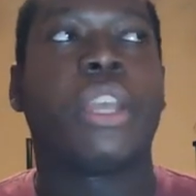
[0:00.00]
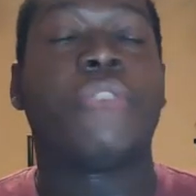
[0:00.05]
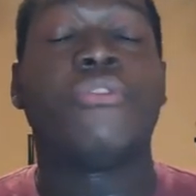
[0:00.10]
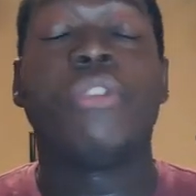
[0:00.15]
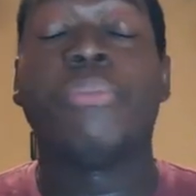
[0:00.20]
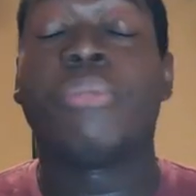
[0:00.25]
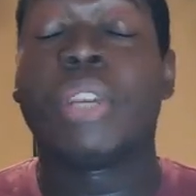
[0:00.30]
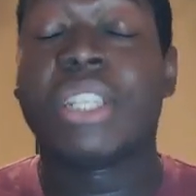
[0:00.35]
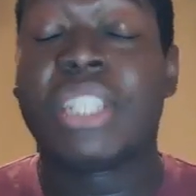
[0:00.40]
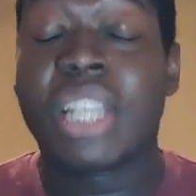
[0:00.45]

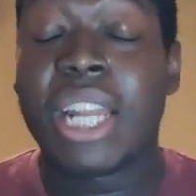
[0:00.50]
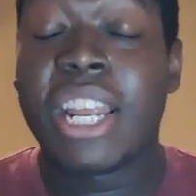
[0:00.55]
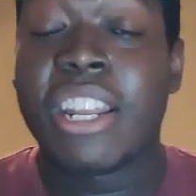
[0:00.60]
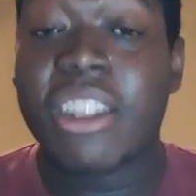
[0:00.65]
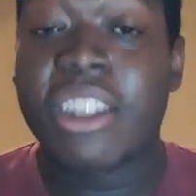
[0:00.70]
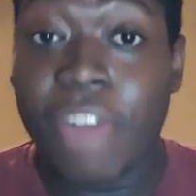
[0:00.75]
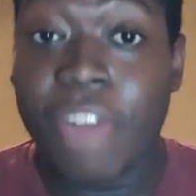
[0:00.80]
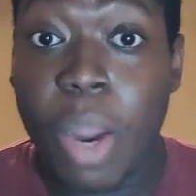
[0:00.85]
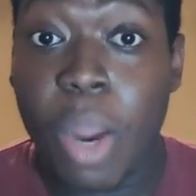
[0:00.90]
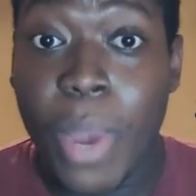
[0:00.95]
present it in the
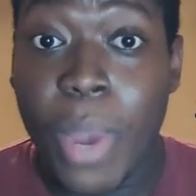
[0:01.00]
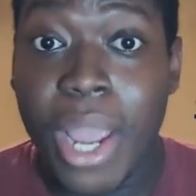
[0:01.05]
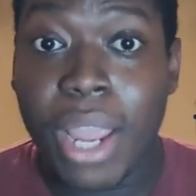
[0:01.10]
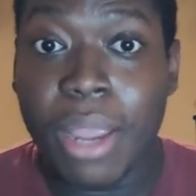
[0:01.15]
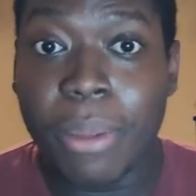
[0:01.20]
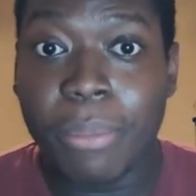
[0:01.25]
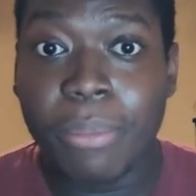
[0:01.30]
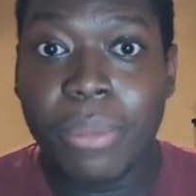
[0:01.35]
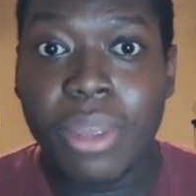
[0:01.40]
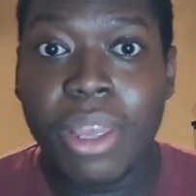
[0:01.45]
right way,
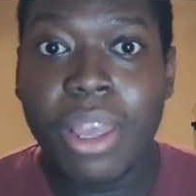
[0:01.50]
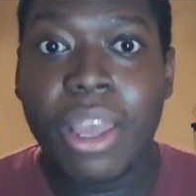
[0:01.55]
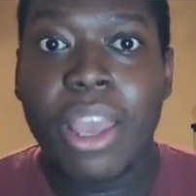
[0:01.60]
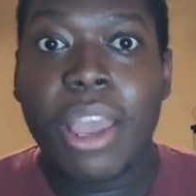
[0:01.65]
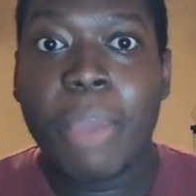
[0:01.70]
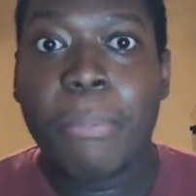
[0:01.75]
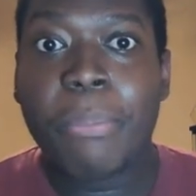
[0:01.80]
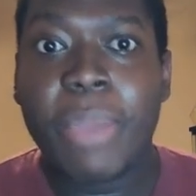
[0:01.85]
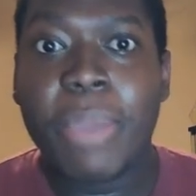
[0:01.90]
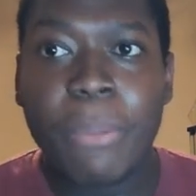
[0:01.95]

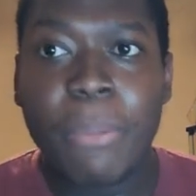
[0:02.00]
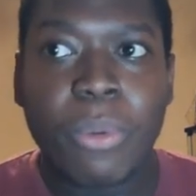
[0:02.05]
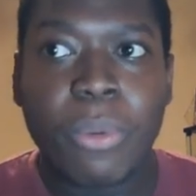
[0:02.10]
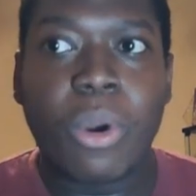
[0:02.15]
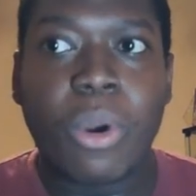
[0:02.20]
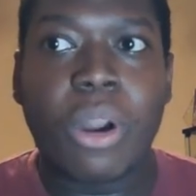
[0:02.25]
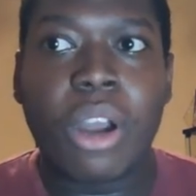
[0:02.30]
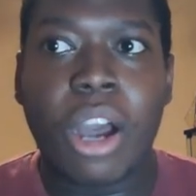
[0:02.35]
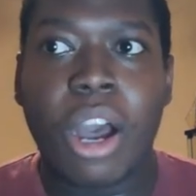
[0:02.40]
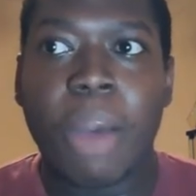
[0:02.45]
people will
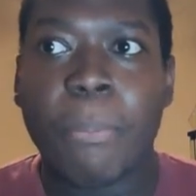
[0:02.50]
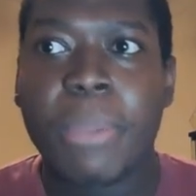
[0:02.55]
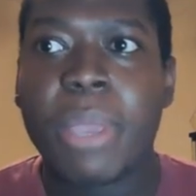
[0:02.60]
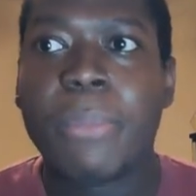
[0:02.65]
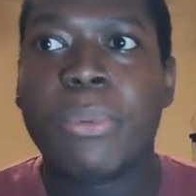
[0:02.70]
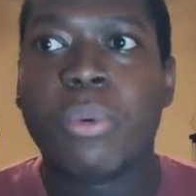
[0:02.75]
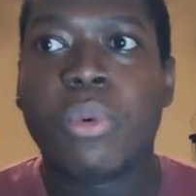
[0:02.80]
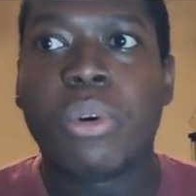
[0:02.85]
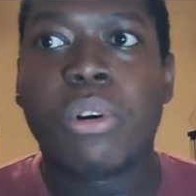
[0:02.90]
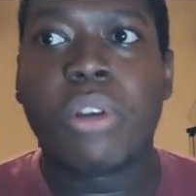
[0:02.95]
come,
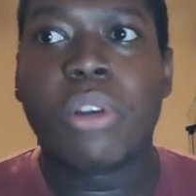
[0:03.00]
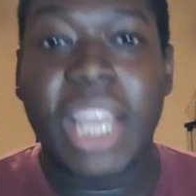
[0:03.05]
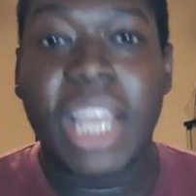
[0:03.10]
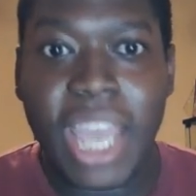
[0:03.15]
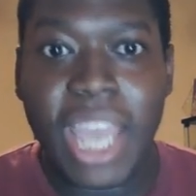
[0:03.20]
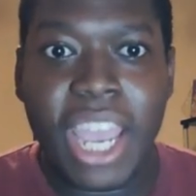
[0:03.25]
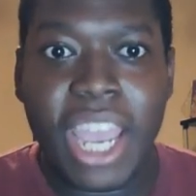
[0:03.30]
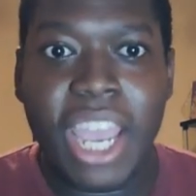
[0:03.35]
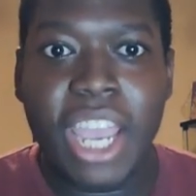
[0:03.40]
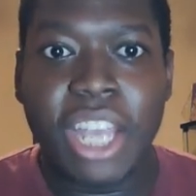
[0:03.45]
people will
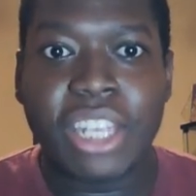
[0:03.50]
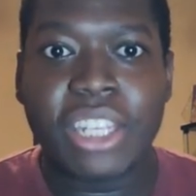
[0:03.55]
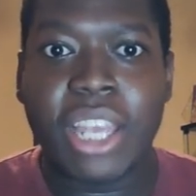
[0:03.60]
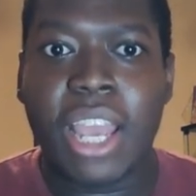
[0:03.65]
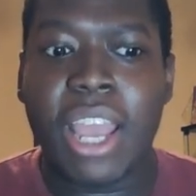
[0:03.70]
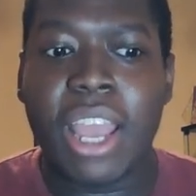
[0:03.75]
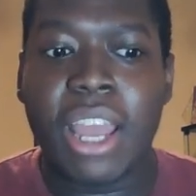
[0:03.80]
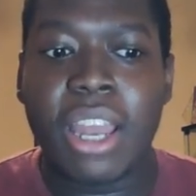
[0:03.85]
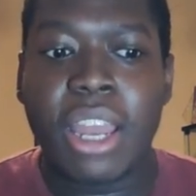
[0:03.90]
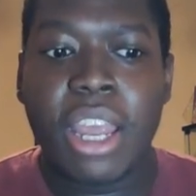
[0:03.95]
engage,
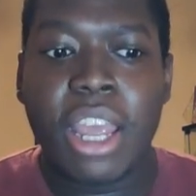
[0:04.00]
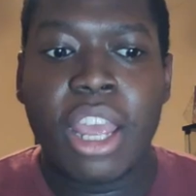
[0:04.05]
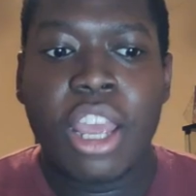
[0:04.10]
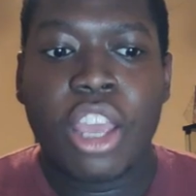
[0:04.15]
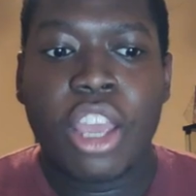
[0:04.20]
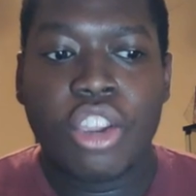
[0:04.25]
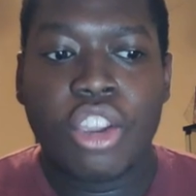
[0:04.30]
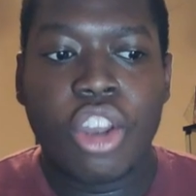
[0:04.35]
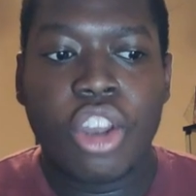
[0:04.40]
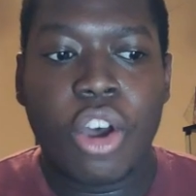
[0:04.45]
and
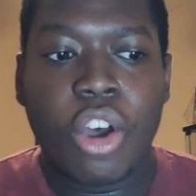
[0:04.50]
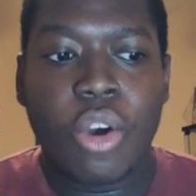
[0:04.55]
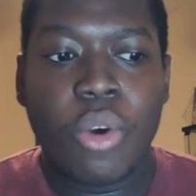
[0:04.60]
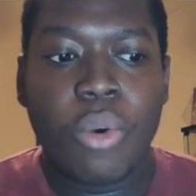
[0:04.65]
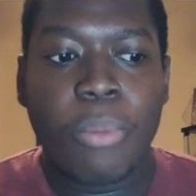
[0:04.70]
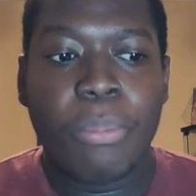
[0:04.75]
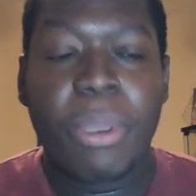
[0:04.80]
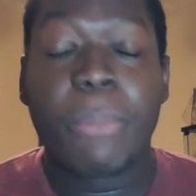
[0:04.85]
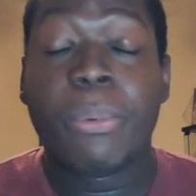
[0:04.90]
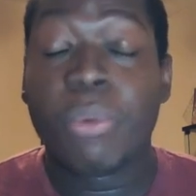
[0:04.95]
you know,
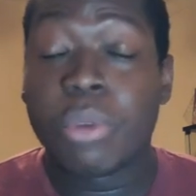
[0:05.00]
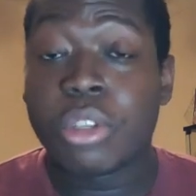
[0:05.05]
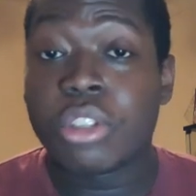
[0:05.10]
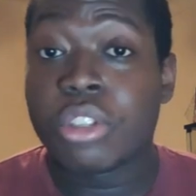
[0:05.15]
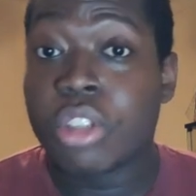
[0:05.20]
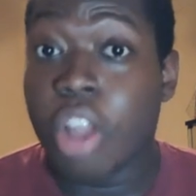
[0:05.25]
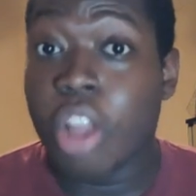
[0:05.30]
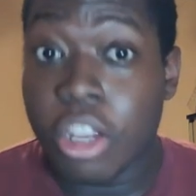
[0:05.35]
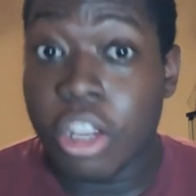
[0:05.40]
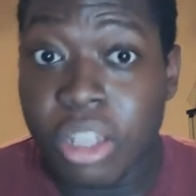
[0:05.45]
people will
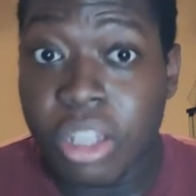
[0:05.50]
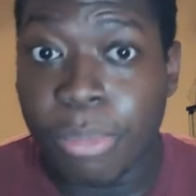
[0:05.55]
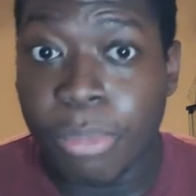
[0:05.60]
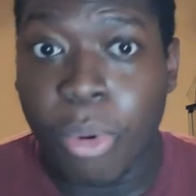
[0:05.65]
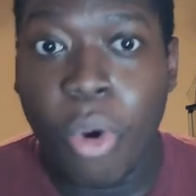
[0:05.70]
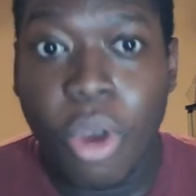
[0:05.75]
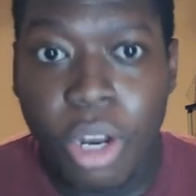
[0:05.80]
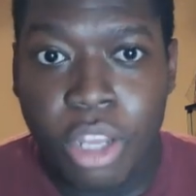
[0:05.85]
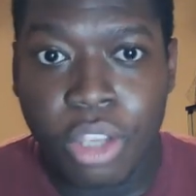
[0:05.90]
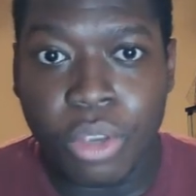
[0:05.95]
start
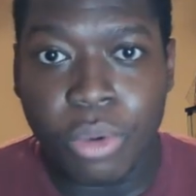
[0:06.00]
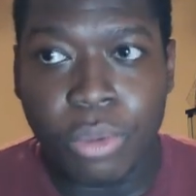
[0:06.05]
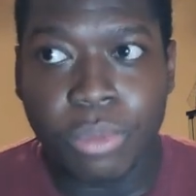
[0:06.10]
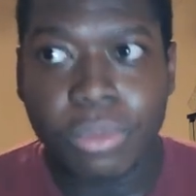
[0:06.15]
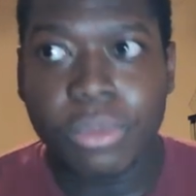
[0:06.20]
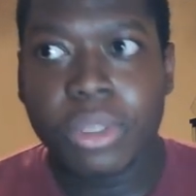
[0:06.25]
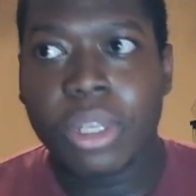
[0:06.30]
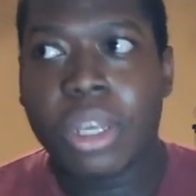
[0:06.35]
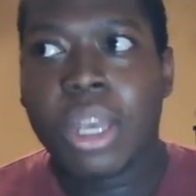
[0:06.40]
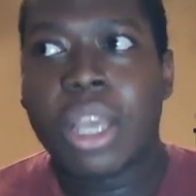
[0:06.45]
supporting you.
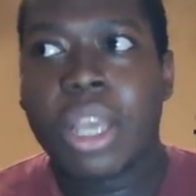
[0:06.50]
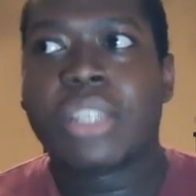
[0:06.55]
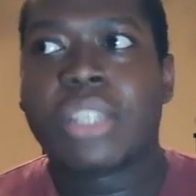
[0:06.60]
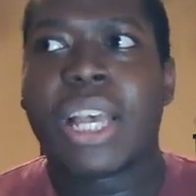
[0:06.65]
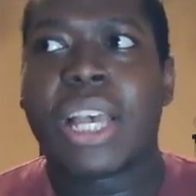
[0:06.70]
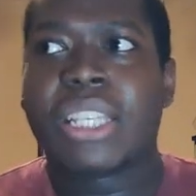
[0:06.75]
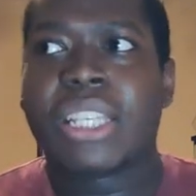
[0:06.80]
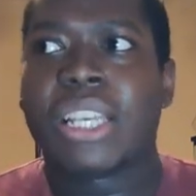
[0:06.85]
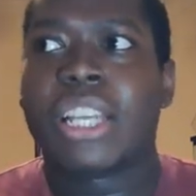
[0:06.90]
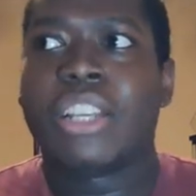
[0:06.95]
So I
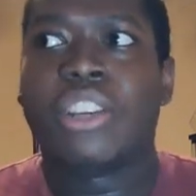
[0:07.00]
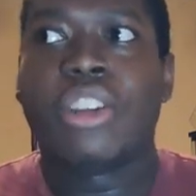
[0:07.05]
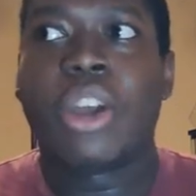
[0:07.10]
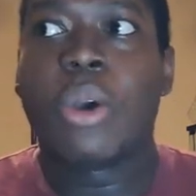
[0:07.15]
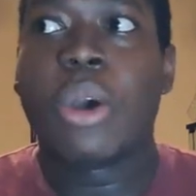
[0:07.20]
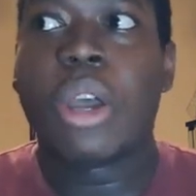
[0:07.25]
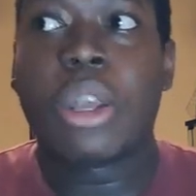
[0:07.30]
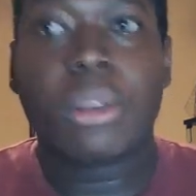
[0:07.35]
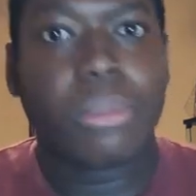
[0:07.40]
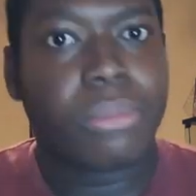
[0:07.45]
said, you know
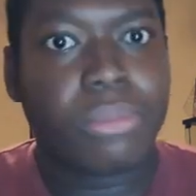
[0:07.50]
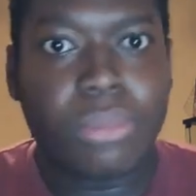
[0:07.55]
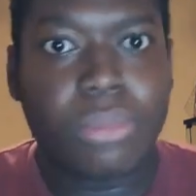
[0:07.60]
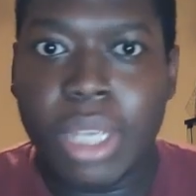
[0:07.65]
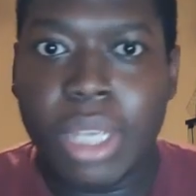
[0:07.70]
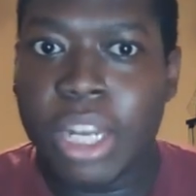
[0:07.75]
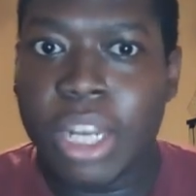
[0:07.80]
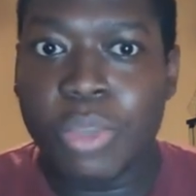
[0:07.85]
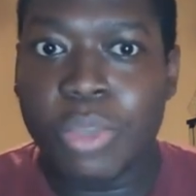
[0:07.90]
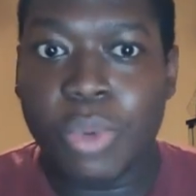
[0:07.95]
what,
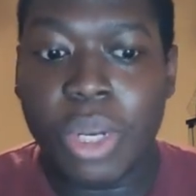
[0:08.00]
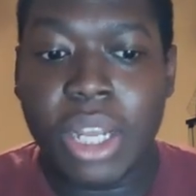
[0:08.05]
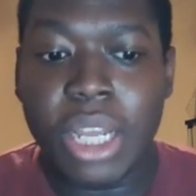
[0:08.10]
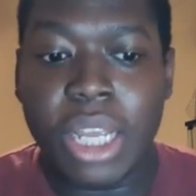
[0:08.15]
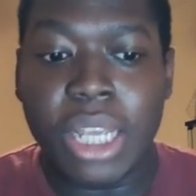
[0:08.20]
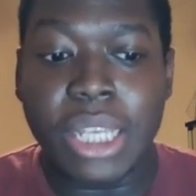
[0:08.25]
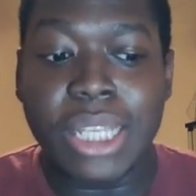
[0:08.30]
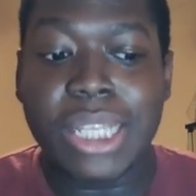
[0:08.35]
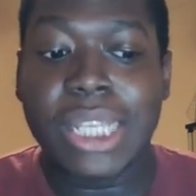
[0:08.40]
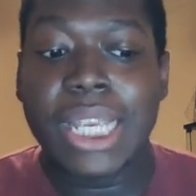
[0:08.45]
it is what it
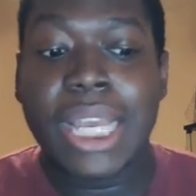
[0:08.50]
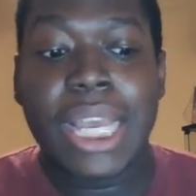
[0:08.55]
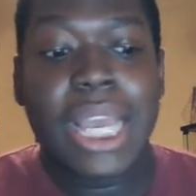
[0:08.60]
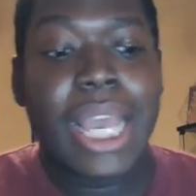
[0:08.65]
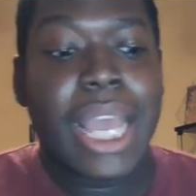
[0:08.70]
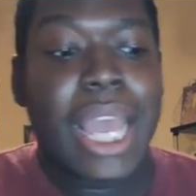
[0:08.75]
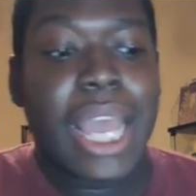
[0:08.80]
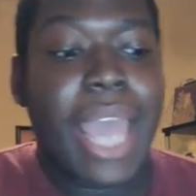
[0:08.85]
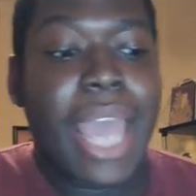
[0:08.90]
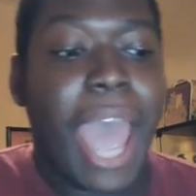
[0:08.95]
is.
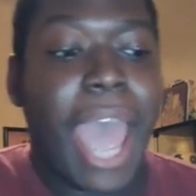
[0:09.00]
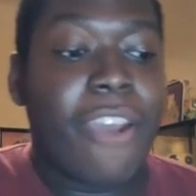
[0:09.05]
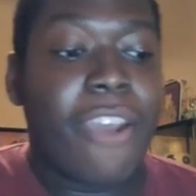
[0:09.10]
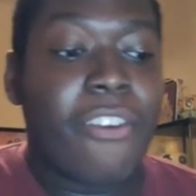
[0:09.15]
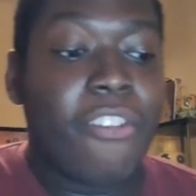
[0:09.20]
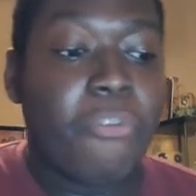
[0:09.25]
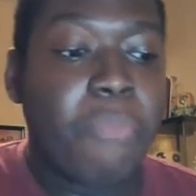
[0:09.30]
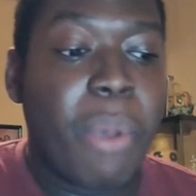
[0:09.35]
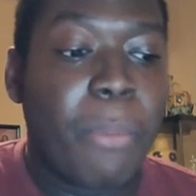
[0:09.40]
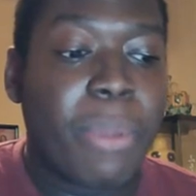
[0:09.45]
I
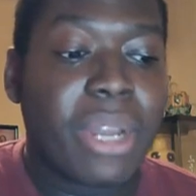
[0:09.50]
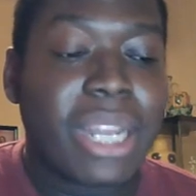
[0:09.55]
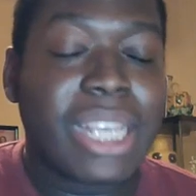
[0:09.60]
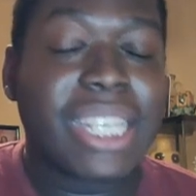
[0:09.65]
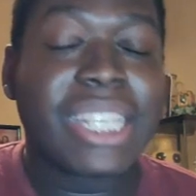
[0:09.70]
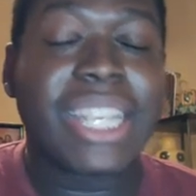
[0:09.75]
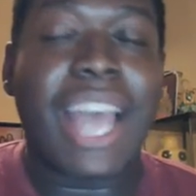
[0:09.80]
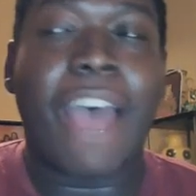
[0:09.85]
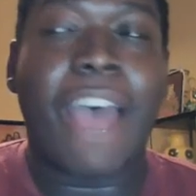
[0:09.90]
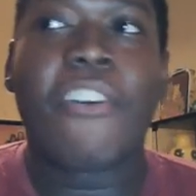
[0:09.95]
remember
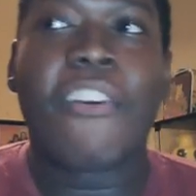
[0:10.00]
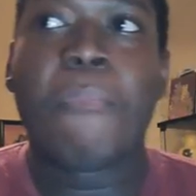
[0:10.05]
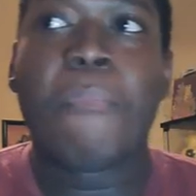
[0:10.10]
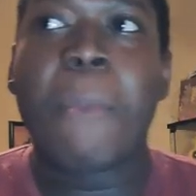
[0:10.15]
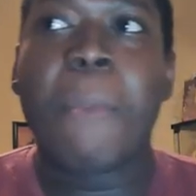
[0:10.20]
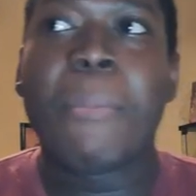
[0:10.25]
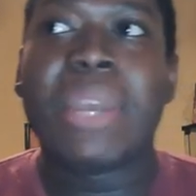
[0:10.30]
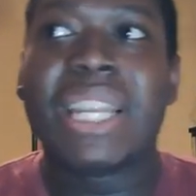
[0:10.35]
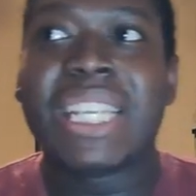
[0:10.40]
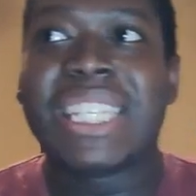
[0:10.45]
this
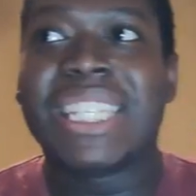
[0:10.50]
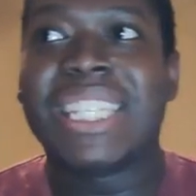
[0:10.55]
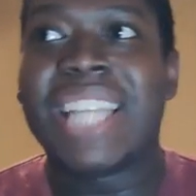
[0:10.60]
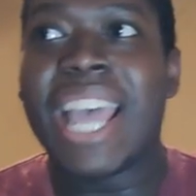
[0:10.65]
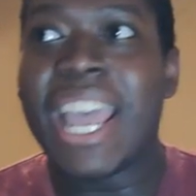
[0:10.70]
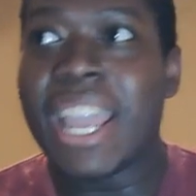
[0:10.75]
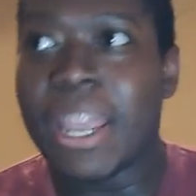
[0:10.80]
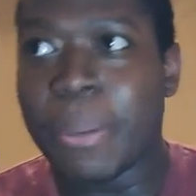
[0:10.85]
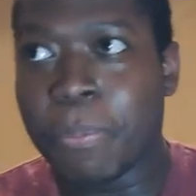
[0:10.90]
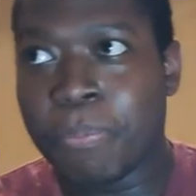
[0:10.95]

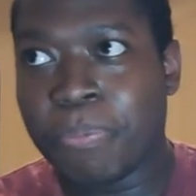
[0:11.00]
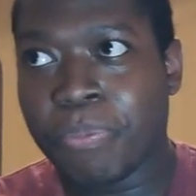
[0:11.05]
day.